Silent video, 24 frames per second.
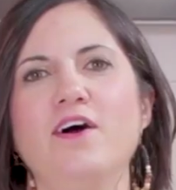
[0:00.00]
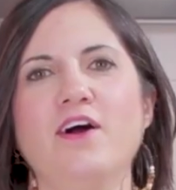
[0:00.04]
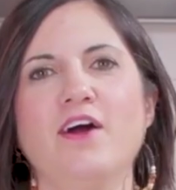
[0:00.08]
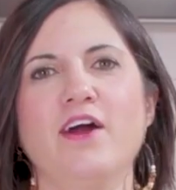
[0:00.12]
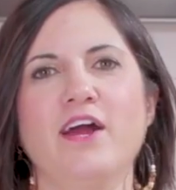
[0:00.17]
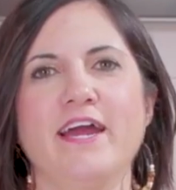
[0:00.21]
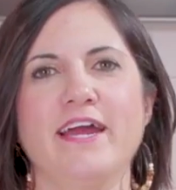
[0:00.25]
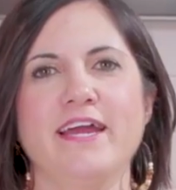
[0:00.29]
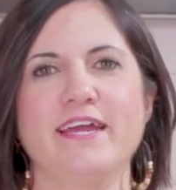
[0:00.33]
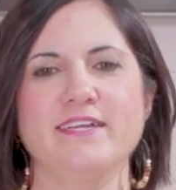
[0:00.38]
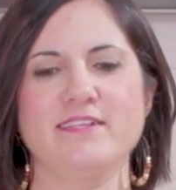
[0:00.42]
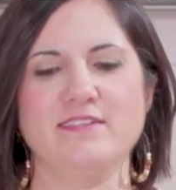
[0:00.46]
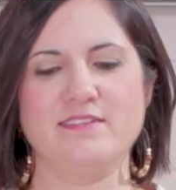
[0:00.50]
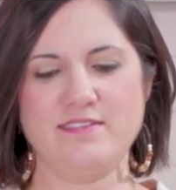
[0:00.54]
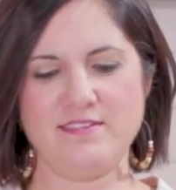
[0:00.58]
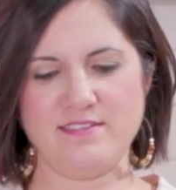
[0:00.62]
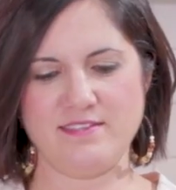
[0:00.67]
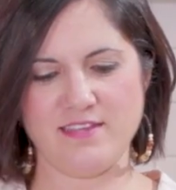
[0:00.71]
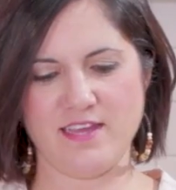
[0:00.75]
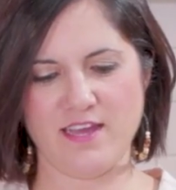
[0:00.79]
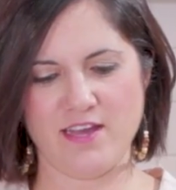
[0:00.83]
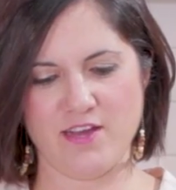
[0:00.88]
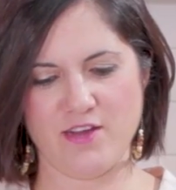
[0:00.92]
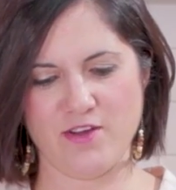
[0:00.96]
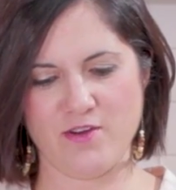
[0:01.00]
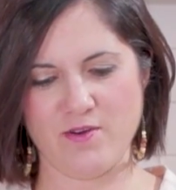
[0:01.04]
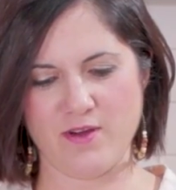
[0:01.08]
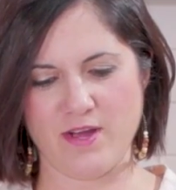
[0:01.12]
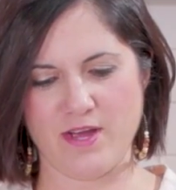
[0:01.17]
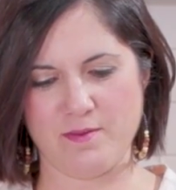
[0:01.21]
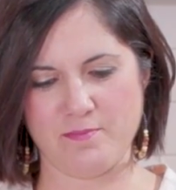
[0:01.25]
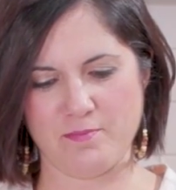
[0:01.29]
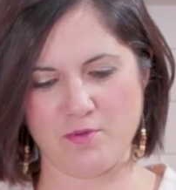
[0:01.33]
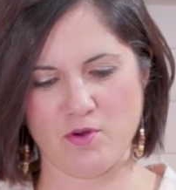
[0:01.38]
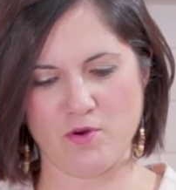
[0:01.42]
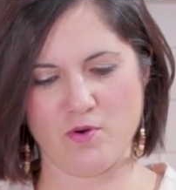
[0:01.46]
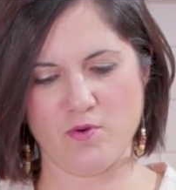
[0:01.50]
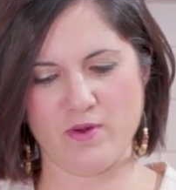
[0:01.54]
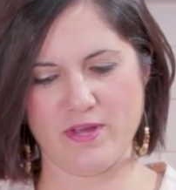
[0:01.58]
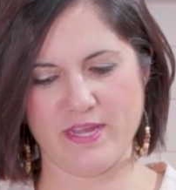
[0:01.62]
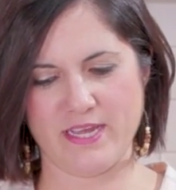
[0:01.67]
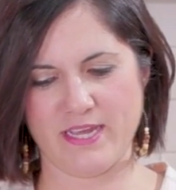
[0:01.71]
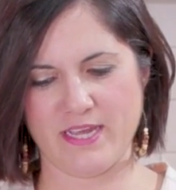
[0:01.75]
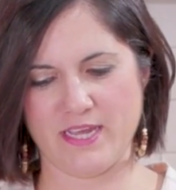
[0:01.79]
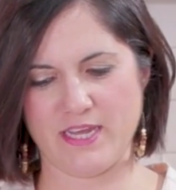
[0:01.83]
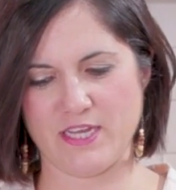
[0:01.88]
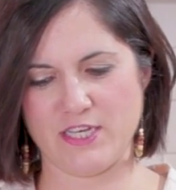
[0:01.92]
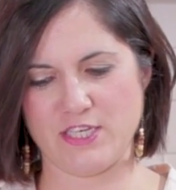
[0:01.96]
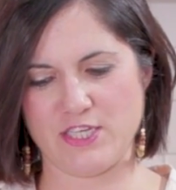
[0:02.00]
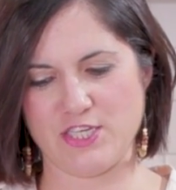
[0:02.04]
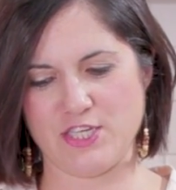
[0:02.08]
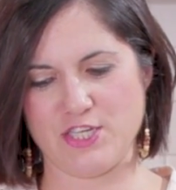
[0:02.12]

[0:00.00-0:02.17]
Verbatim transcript: All right, so I'm going